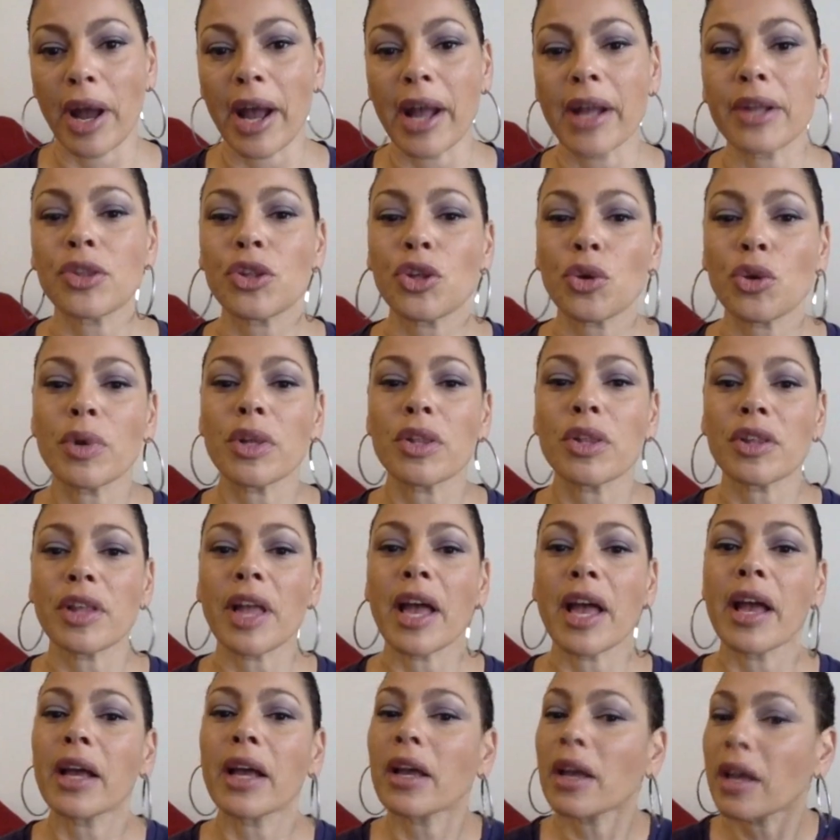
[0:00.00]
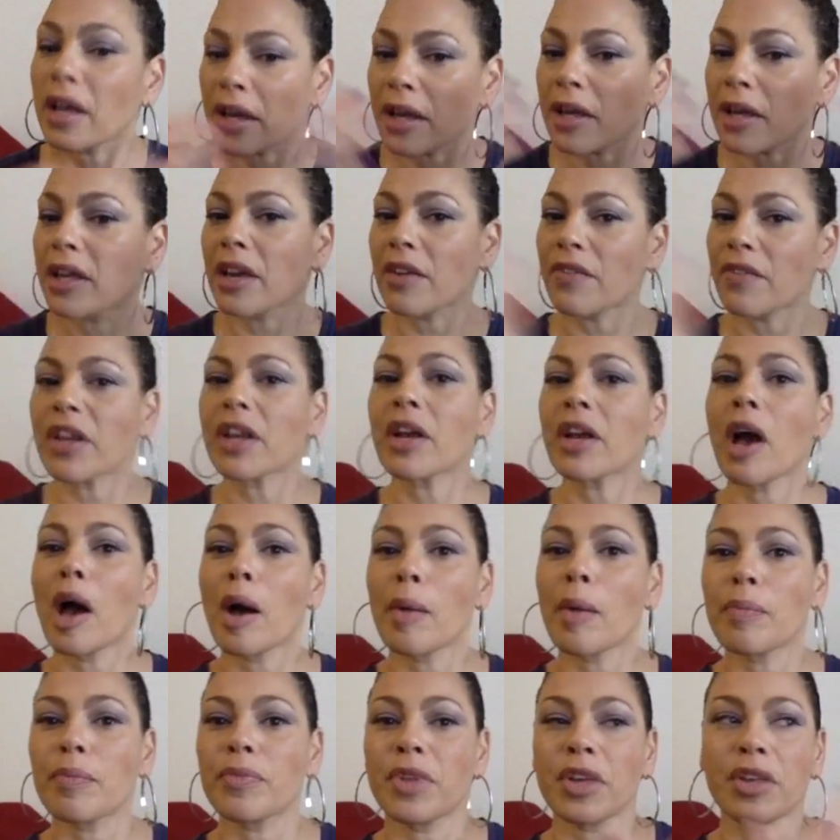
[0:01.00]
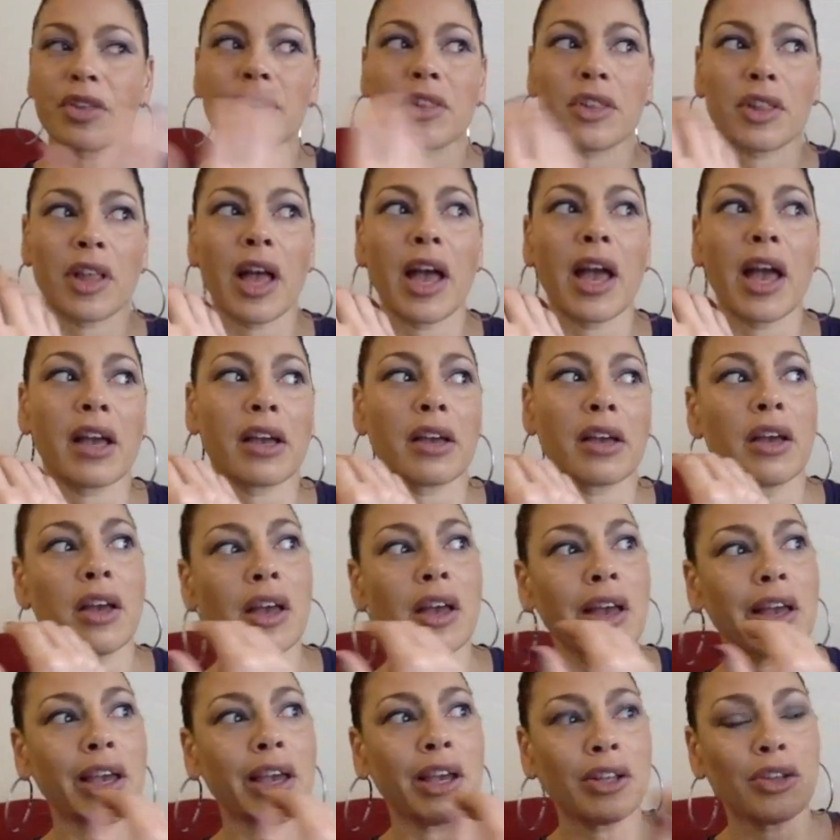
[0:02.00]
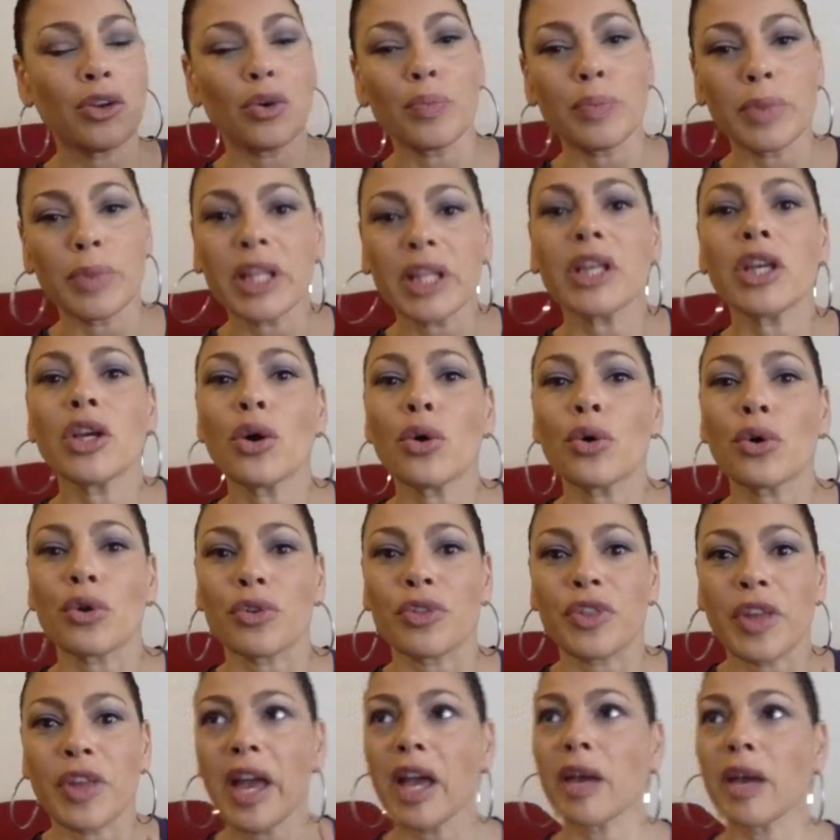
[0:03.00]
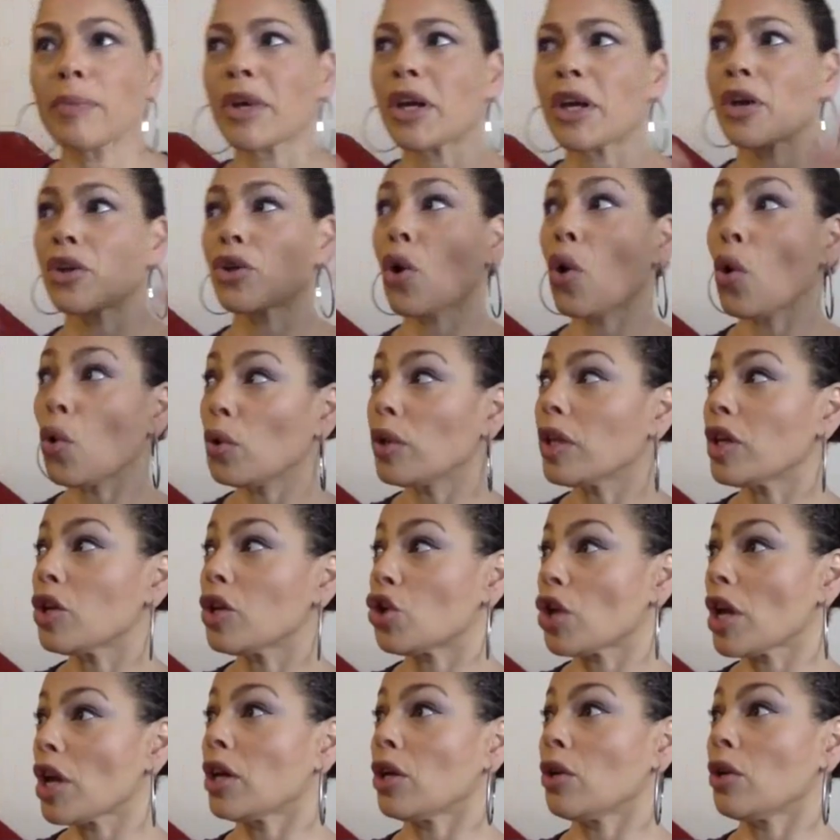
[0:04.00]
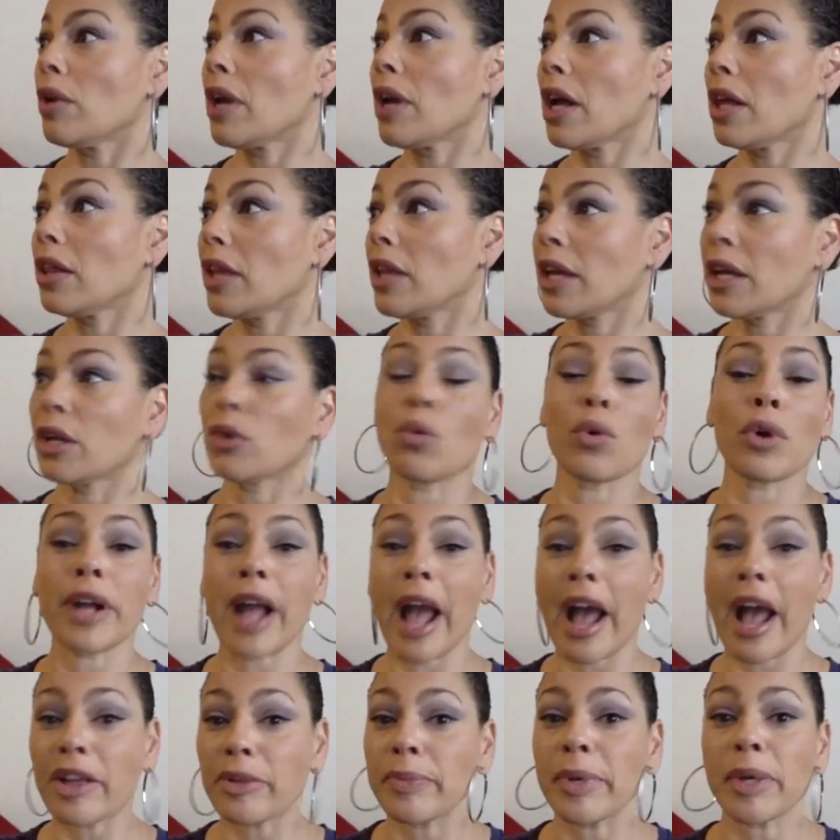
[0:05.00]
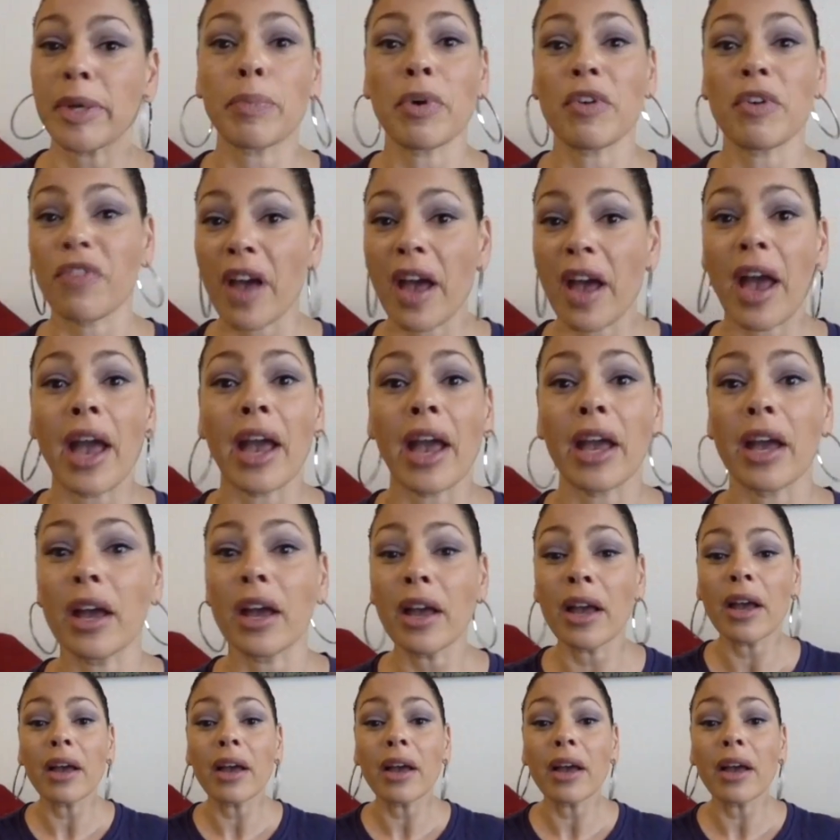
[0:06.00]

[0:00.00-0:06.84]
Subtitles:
Right? So it's like giving up this mediocre thing because holy shit, you get like an orgasmic buffet.